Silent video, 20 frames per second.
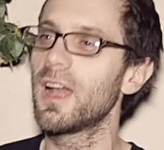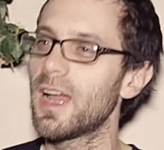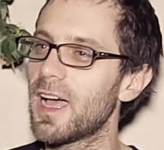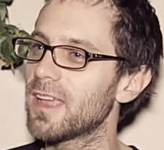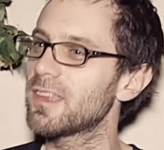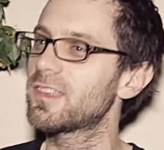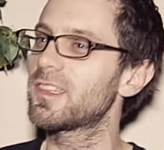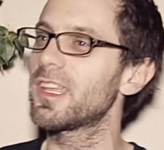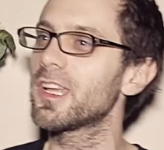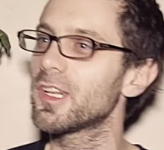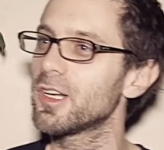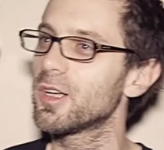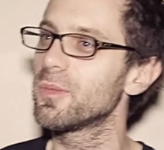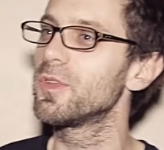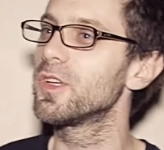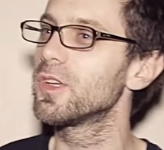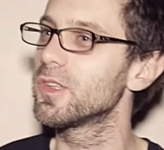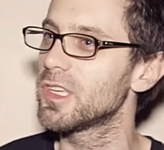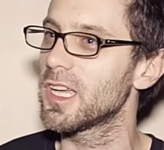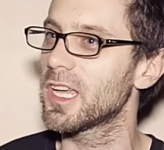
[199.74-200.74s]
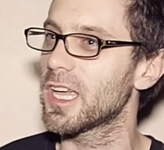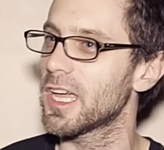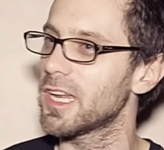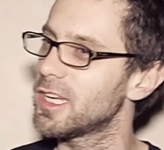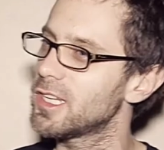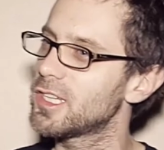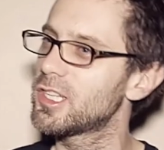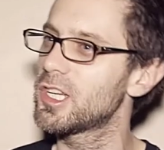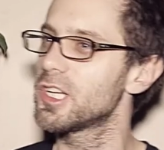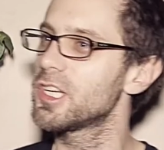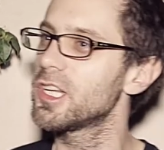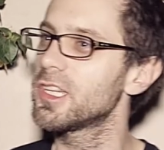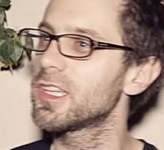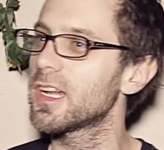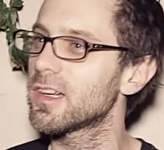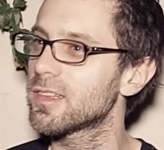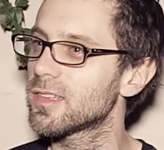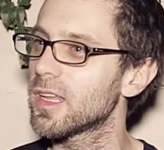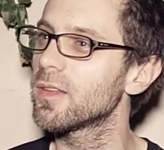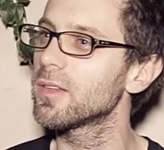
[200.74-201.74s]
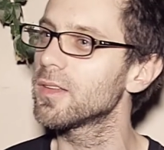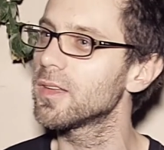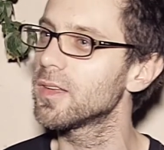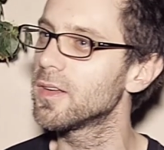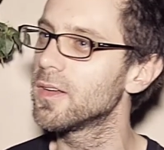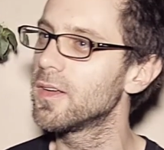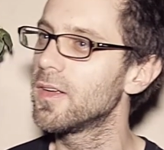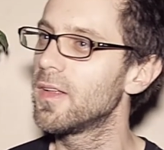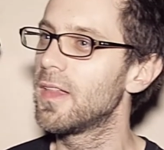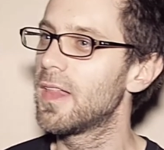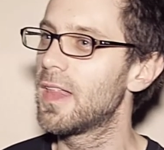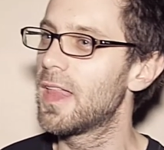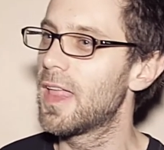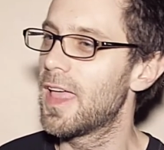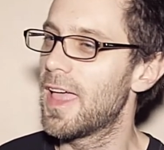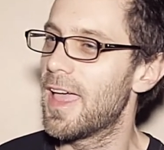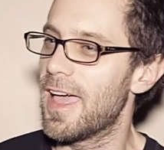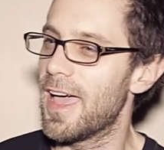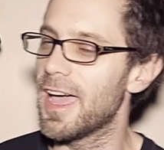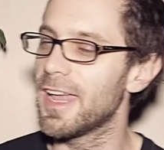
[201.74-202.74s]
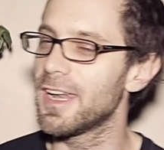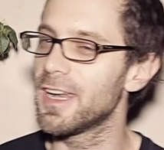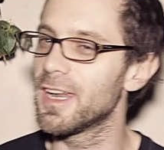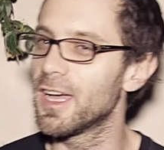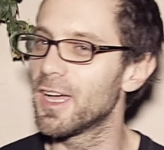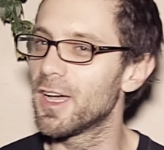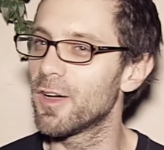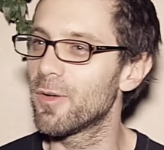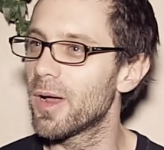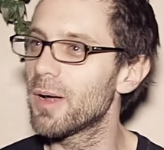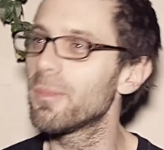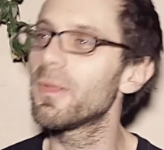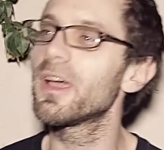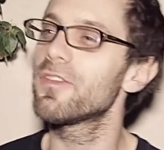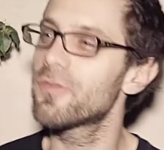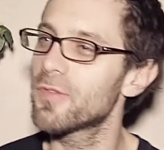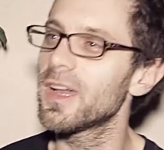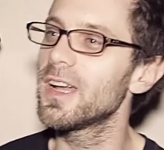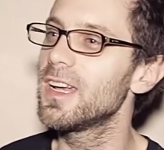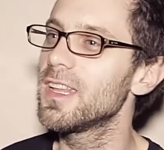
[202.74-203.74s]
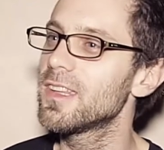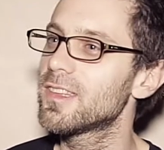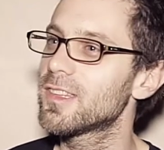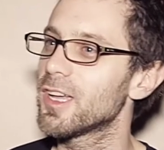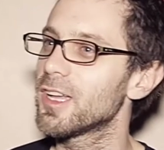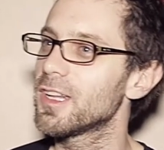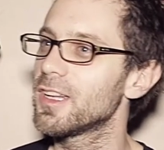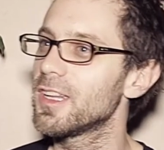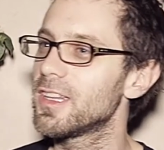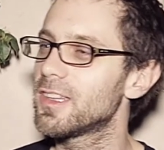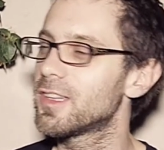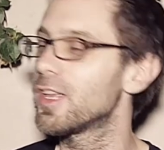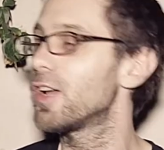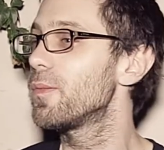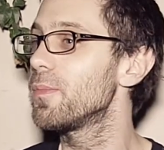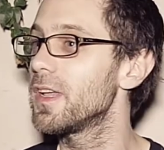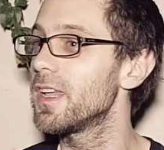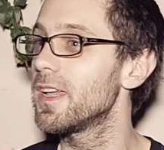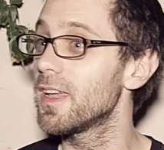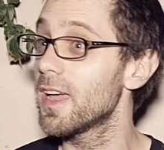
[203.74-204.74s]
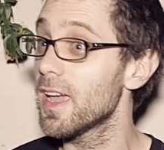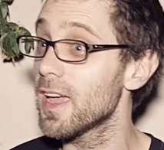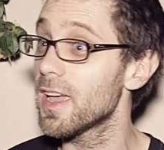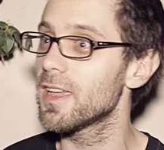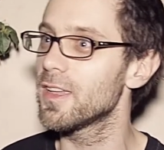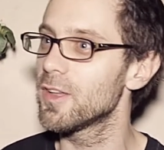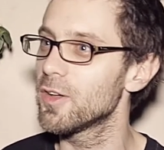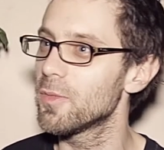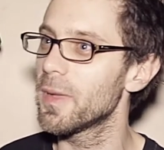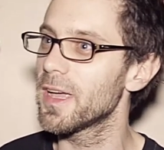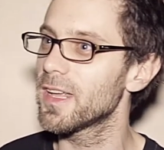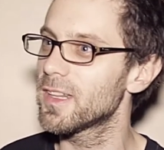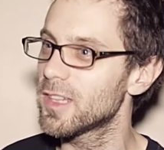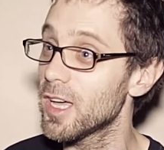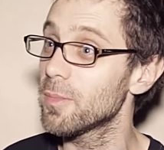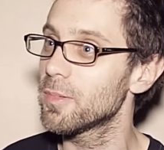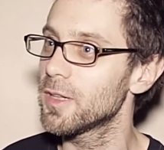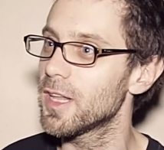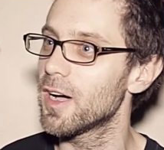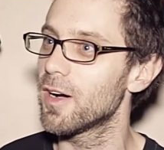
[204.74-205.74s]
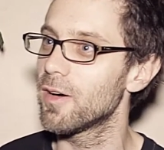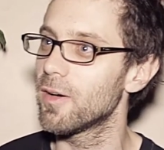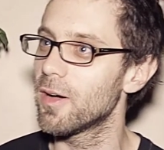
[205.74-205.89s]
as techno music and digital sound. And uh, when my friend listened, he told me, hey, you make dub now.